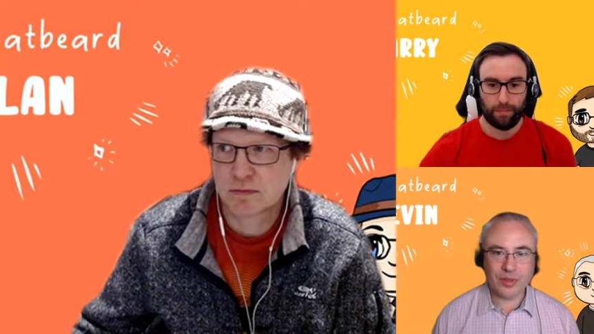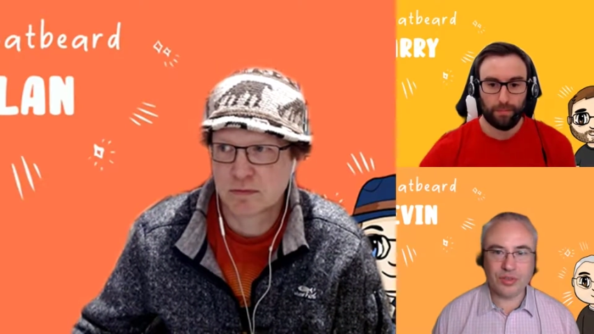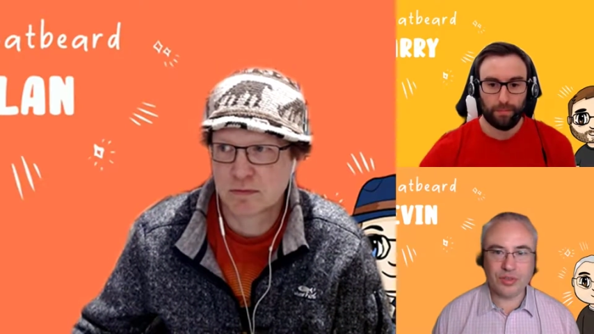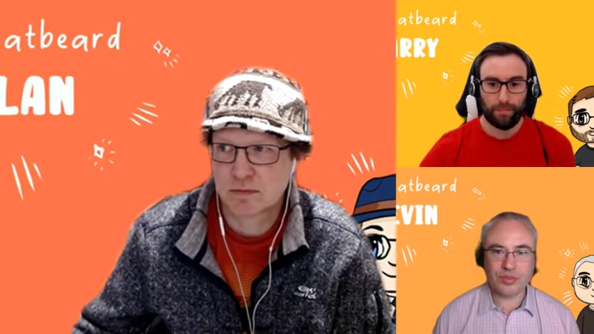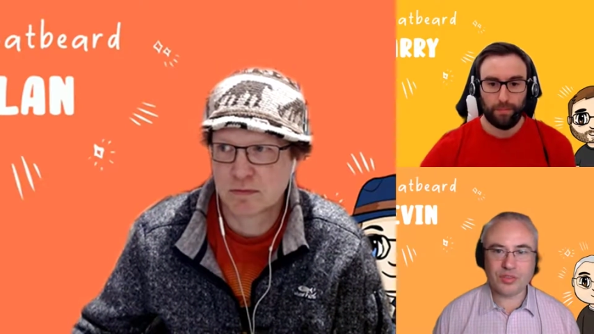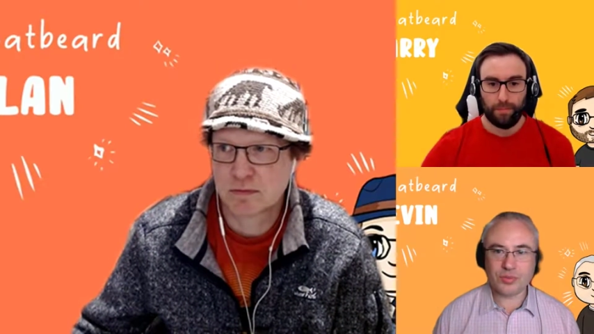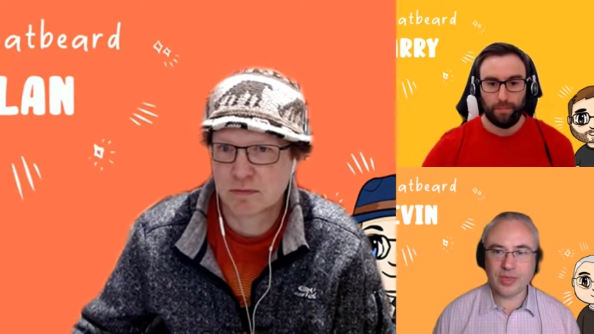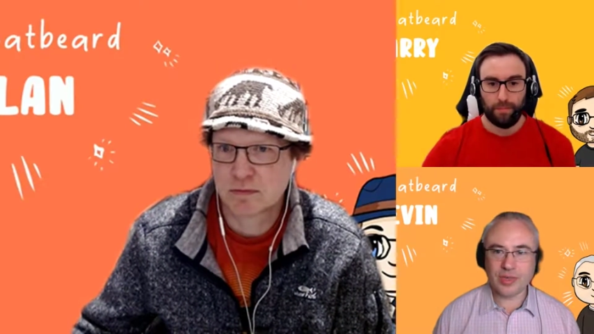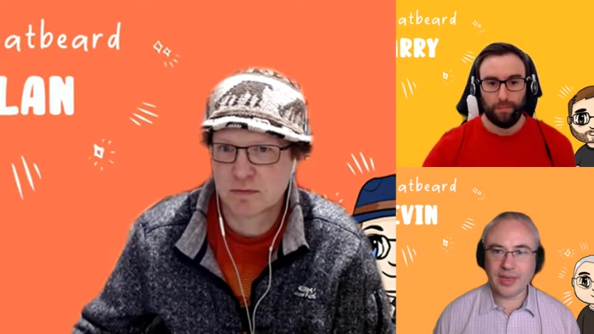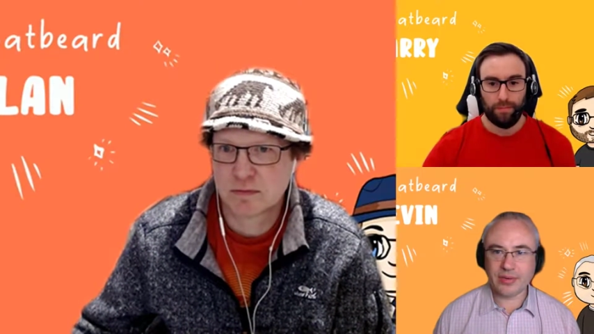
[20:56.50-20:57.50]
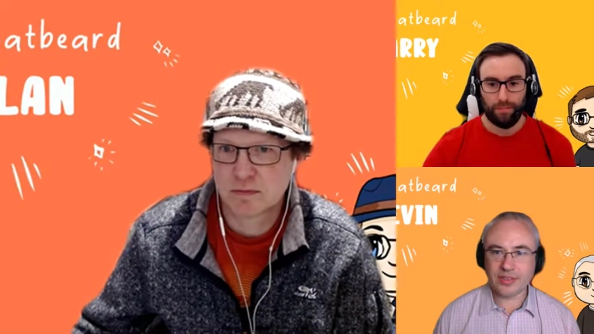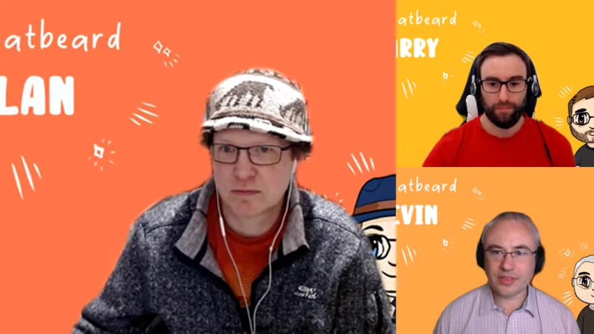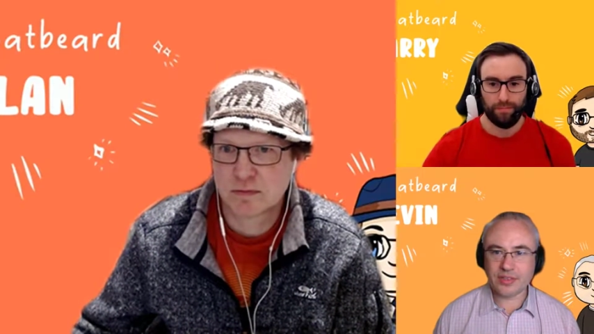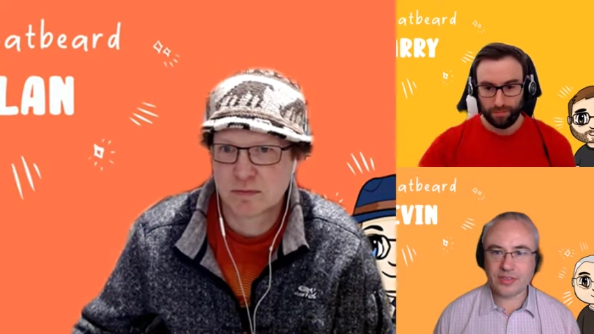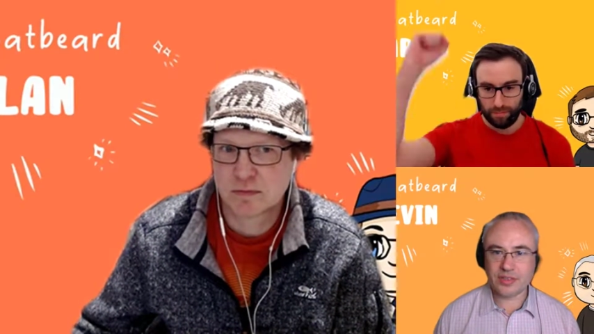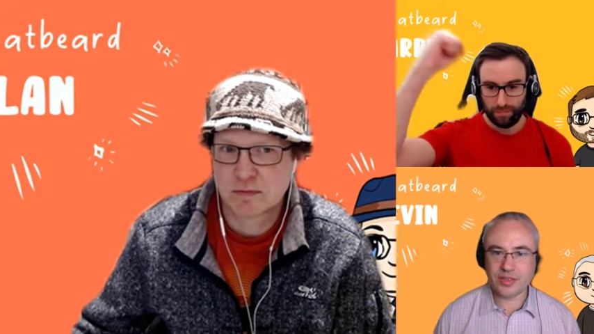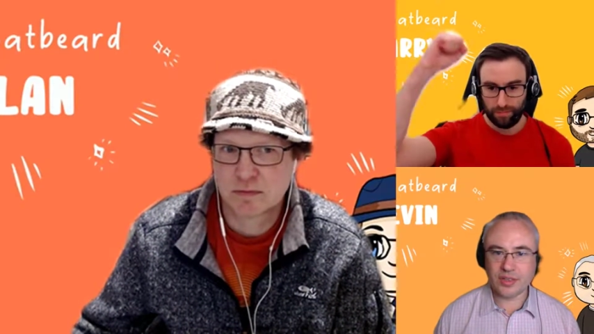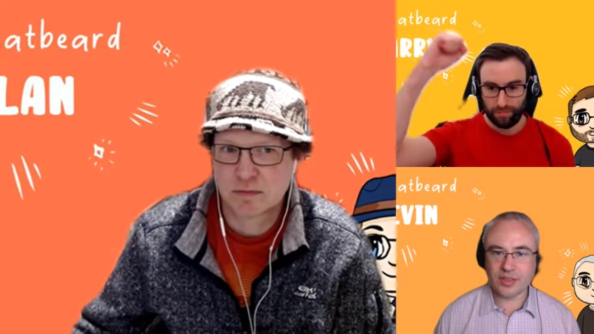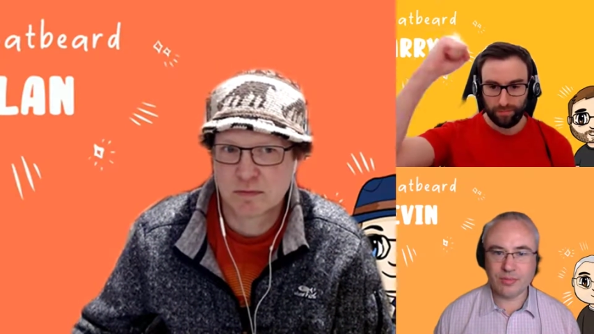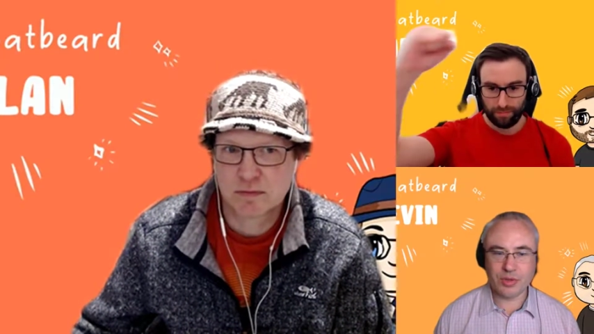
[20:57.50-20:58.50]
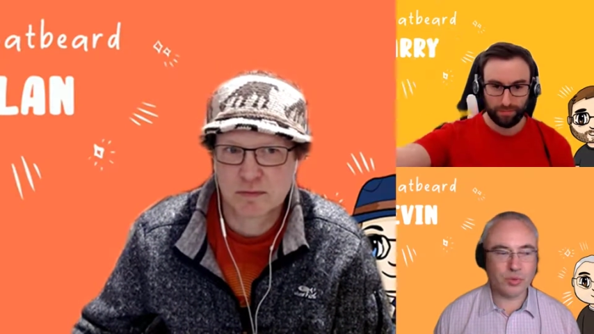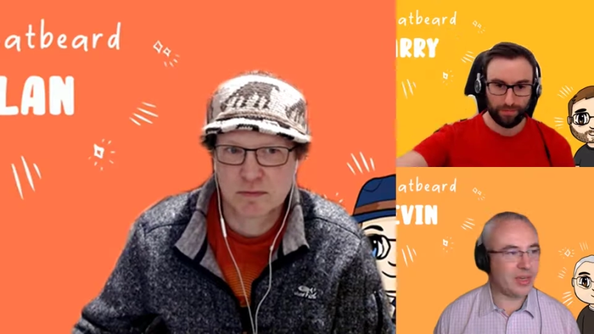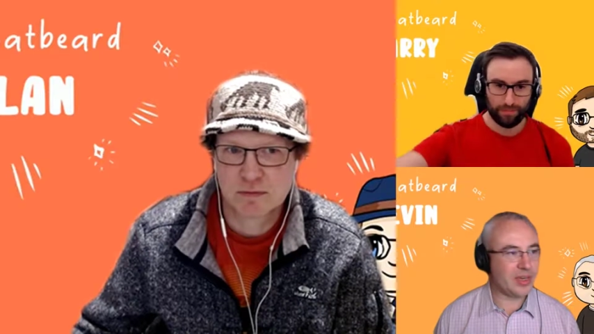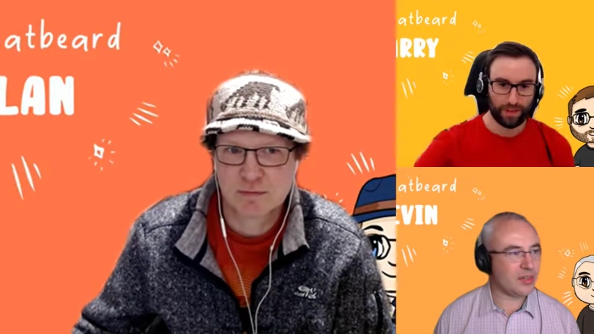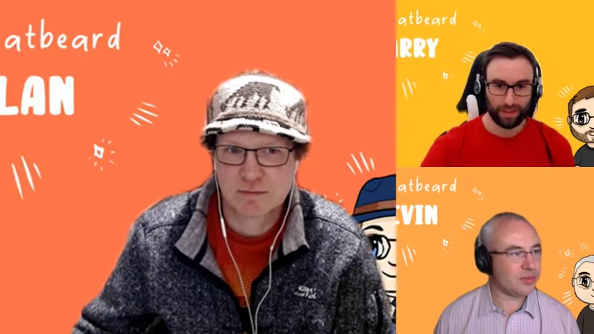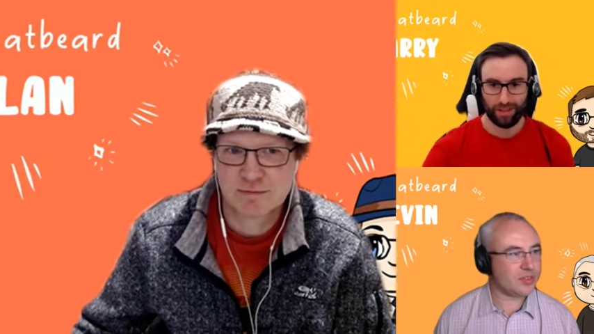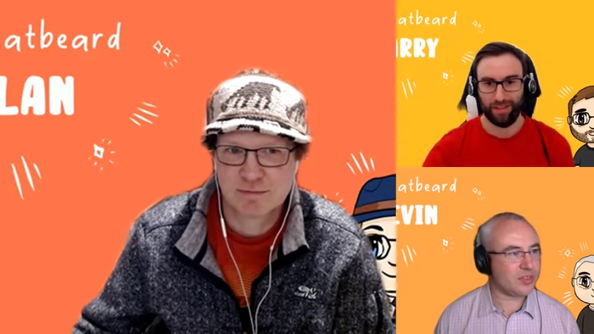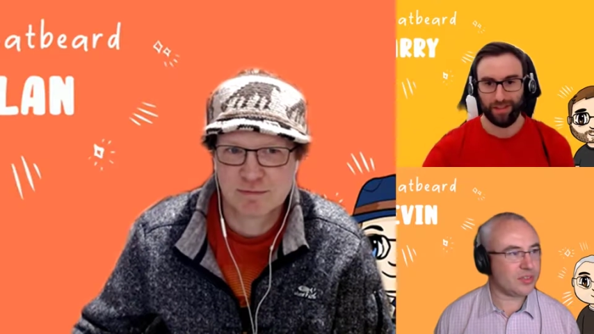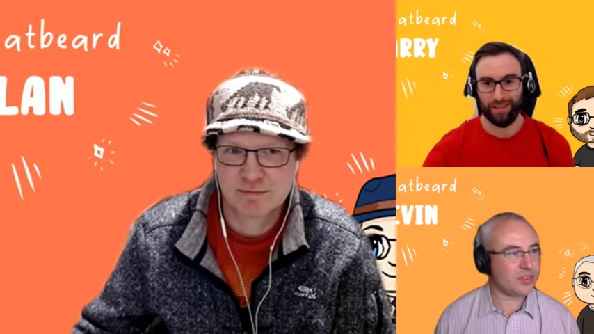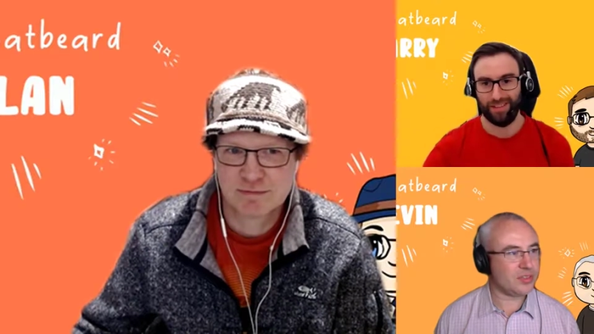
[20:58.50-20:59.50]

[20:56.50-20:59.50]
Speaker 1: news this week, Gary, just to uh, keep you awake, which is good.